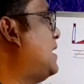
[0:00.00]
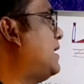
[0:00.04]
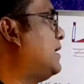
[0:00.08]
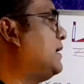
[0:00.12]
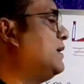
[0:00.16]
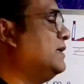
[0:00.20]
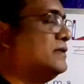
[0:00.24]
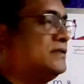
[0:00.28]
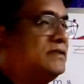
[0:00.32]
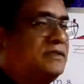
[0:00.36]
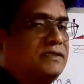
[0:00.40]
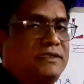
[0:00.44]

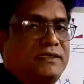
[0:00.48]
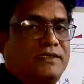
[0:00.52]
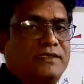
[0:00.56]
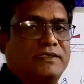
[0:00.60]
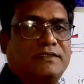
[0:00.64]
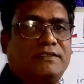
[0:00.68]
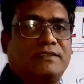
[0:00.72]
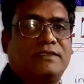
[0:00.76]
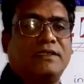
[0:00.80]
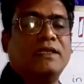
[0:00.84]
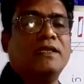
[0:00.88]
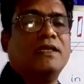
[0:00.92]
angles. It
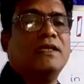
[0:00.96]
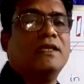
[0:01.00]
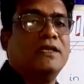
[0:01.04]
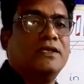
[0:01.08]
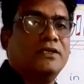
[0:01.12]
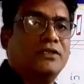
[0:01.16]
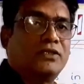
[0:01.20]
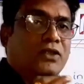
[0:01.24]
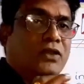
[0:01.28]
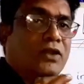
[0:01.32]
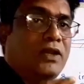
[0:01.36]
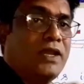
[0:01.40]
is
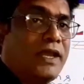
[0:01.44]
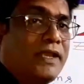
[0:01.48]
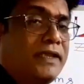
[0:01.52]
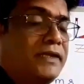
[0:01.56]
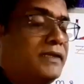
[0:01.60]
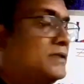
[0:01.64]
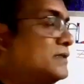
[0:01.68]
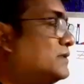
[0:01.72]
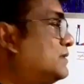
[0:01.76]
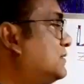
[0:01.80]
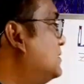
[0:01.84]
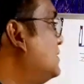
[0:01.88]
the
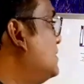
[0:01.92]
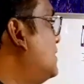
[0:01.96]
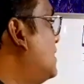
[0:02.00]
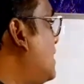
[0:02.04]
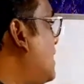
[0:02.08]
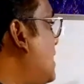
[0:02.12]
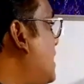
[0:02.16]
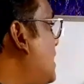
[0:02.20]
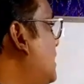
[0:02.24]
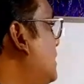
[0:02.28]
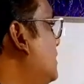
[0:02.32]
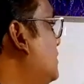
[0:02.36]
lines
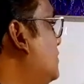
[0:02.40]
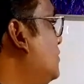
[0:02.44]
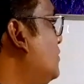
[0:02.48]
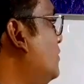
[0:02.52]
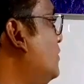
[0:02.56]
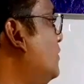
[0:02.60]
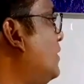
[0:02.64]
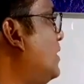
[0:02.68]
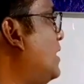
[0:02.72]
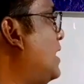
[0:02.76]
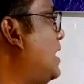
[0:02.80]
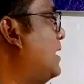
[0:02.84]
and
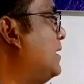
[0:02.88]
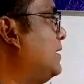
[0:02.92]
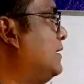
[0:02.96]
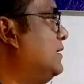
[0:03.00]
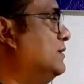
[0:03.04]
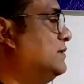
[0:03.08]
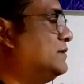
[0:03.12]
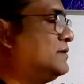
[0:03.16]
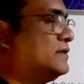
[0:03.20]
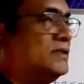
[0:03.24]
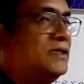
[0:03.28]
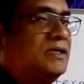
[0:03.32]
the
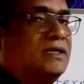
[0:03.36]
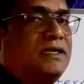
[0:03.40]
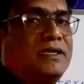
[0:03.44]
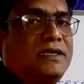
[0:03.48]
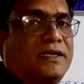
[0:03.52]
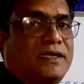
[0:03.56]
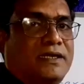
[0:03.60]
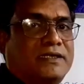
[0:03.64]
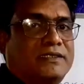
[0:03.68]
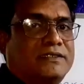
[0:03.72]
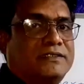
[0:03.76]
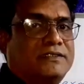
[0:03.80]
angles.
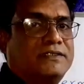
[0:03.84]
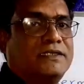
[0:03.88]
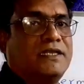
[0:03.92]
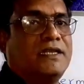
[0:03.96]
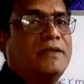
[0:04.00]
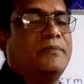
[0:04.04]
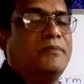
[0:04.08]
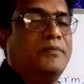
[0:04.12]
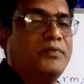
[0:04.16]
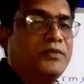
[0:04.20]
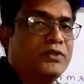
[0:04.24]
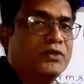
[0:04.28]
It is
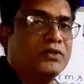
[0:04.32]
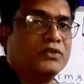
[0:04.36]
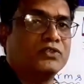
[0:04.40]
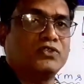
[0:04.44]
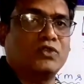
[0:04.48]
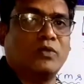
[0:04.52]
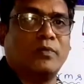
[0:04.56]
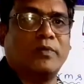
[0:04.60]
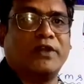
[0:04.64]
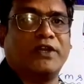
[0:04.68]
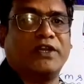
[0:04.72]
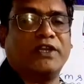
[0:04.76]
a pure
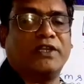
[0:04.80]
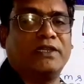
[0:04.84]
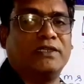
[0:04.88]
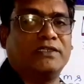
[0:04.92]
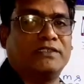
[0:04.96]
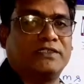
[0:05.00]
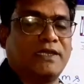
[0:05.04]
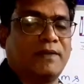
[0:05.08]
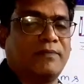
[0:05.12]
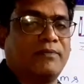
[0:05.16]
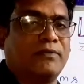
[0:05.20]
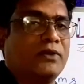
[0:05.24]
geometrical
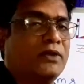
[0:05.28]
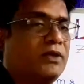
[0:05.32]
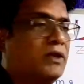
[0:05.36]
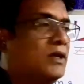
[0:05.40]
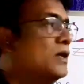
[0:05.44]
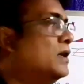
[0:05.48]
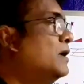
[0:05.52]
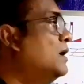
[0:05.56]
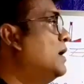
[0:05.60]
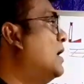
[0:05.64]
chapter,